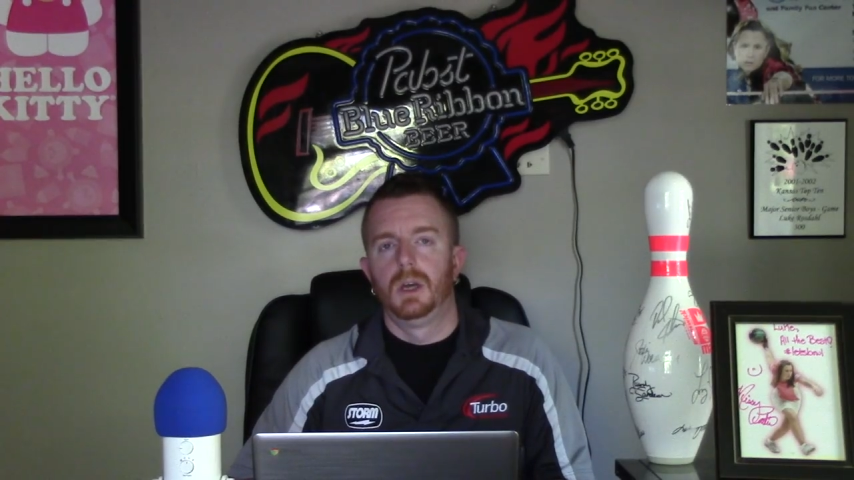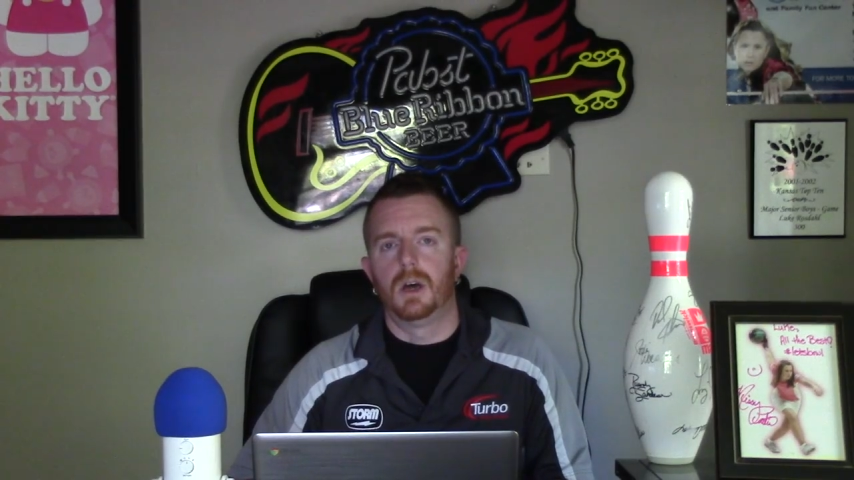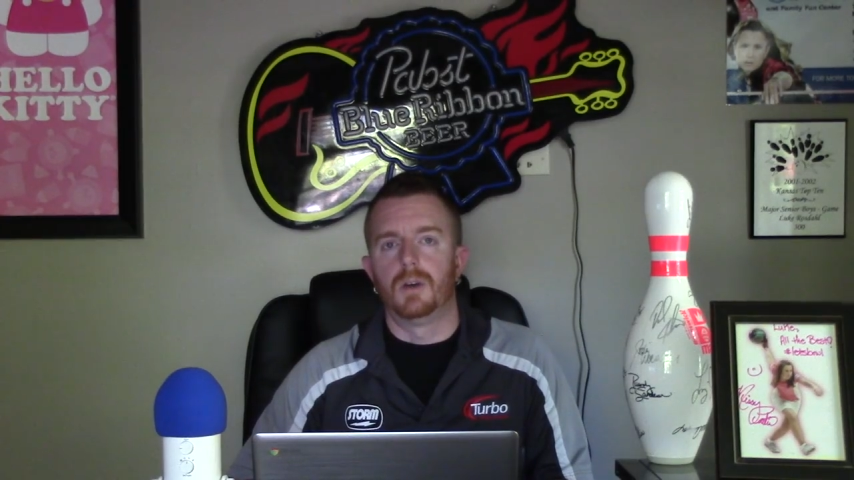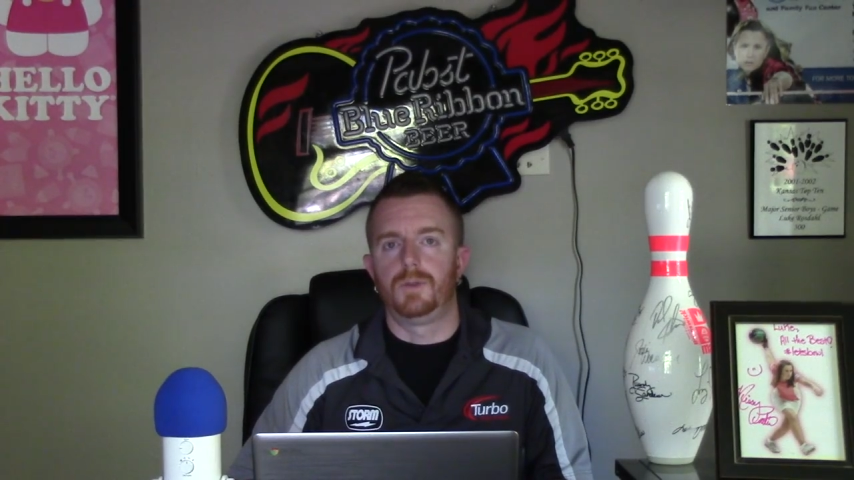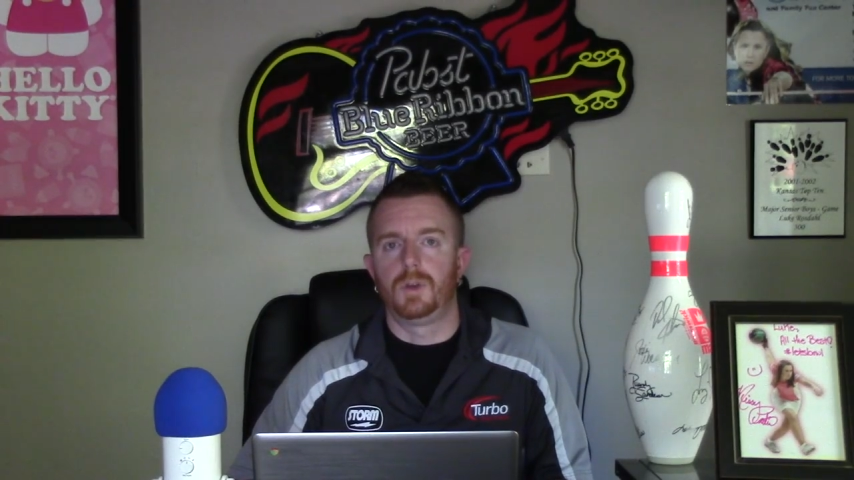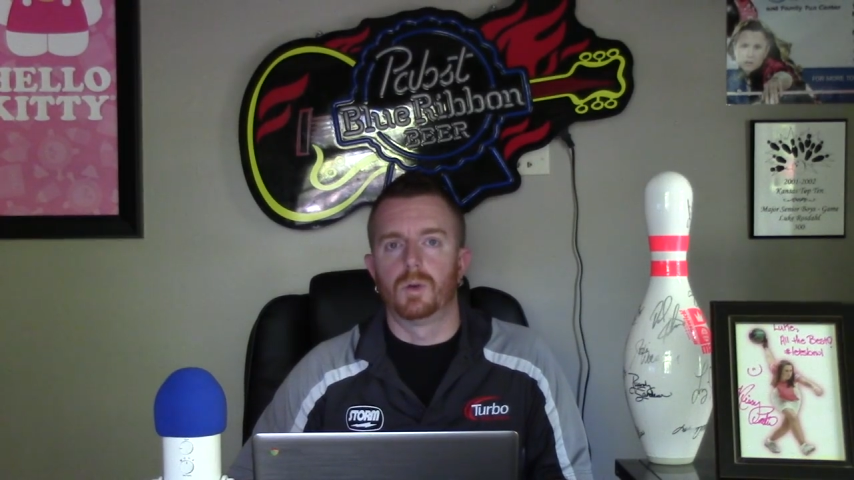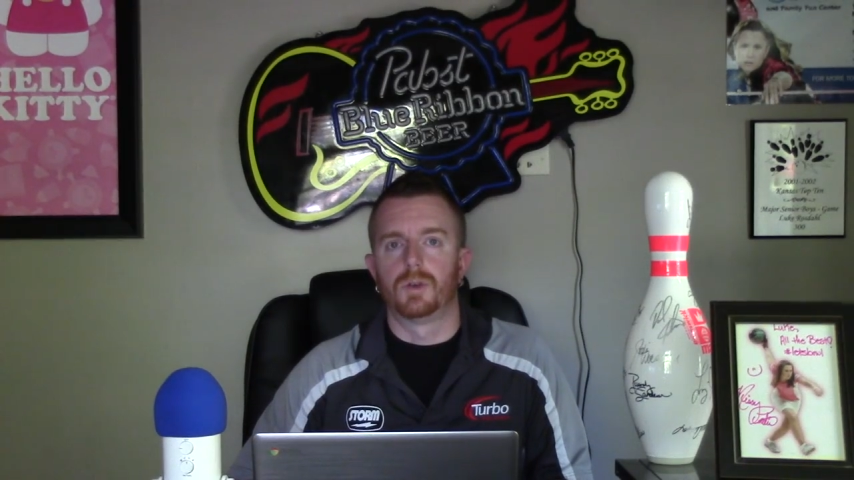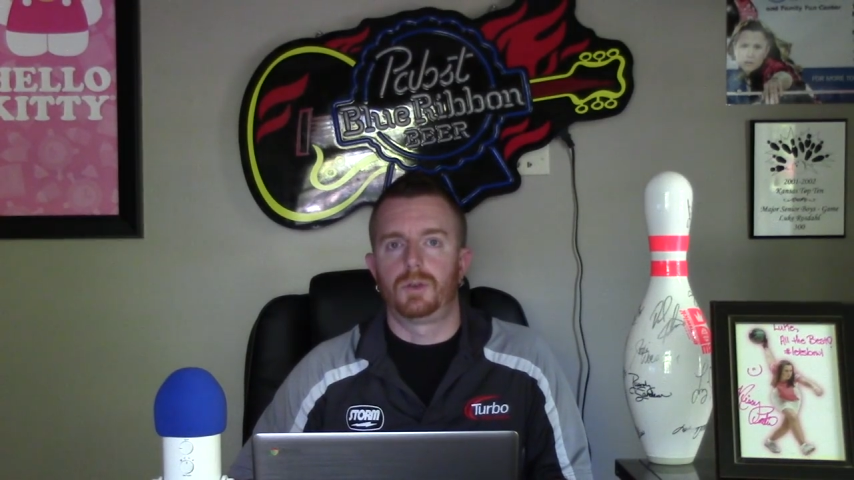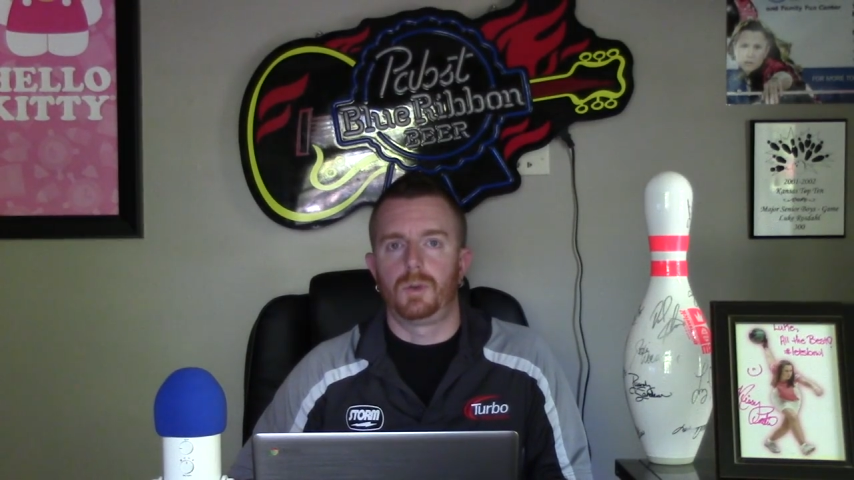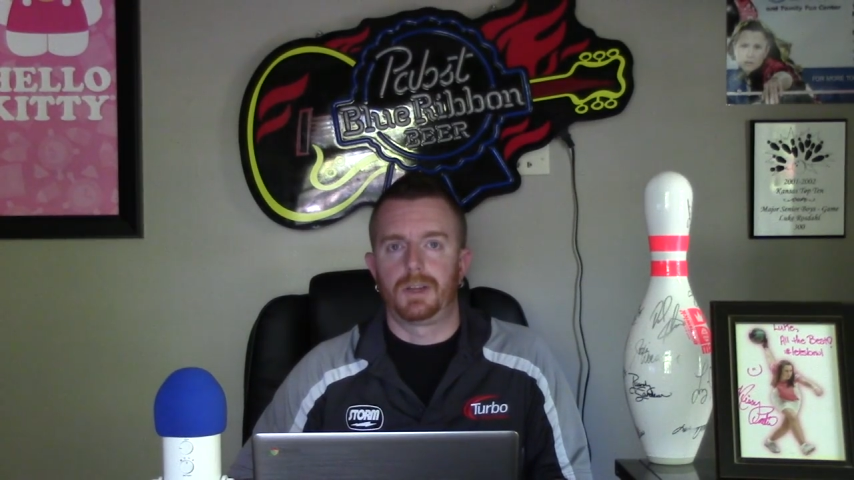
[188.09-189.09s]
uh,
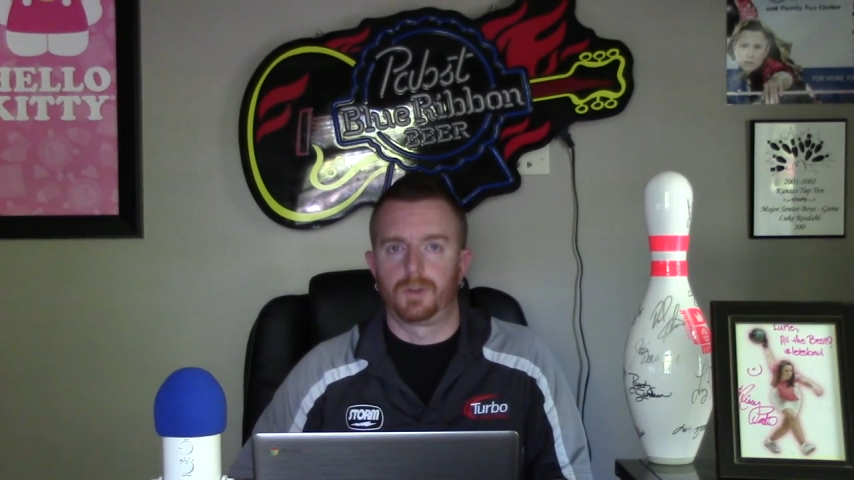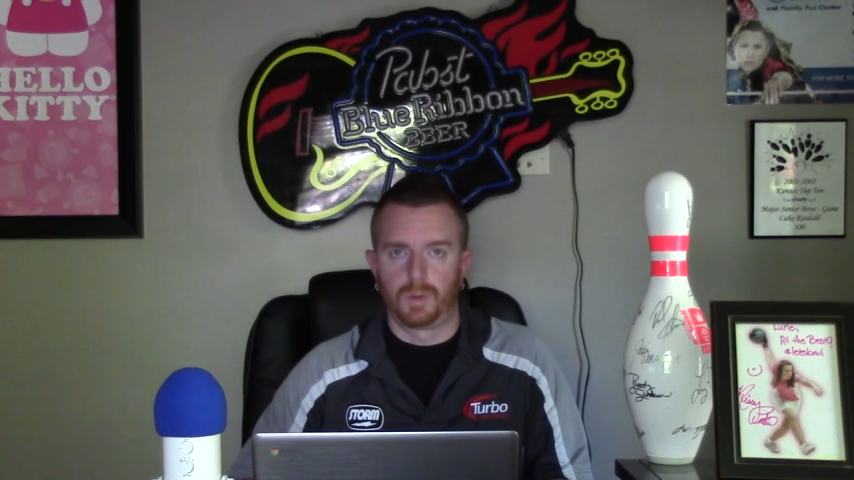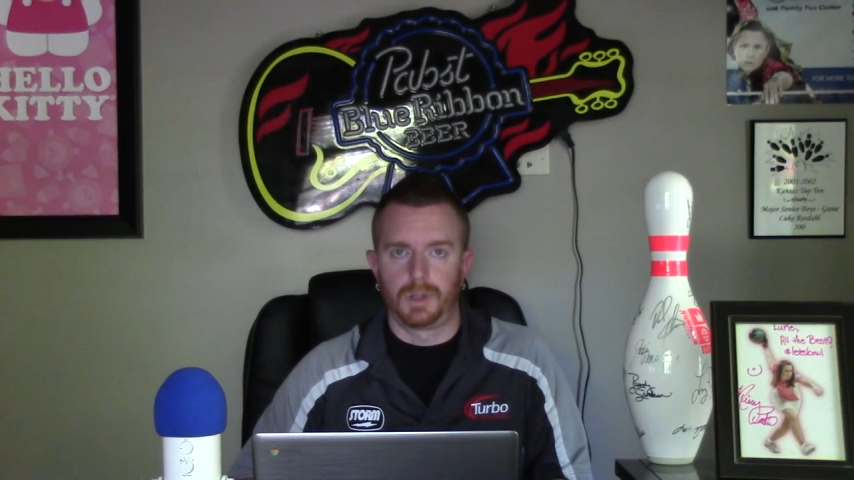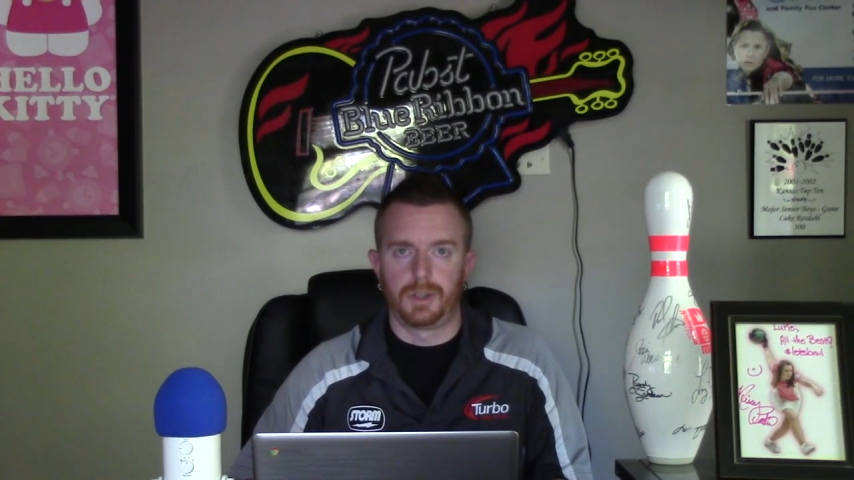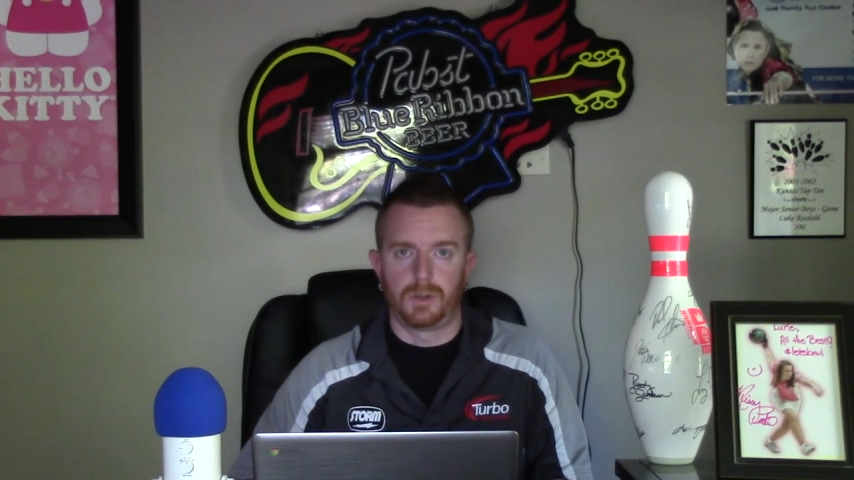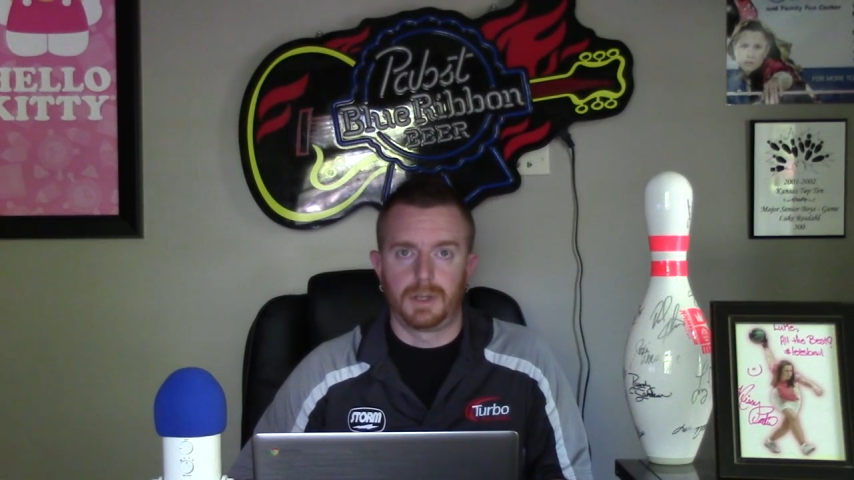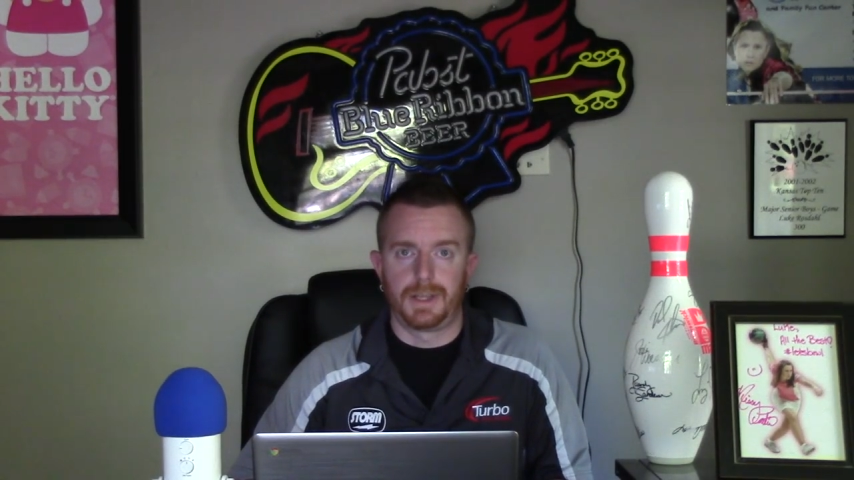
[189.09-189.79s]
viewers who ask really good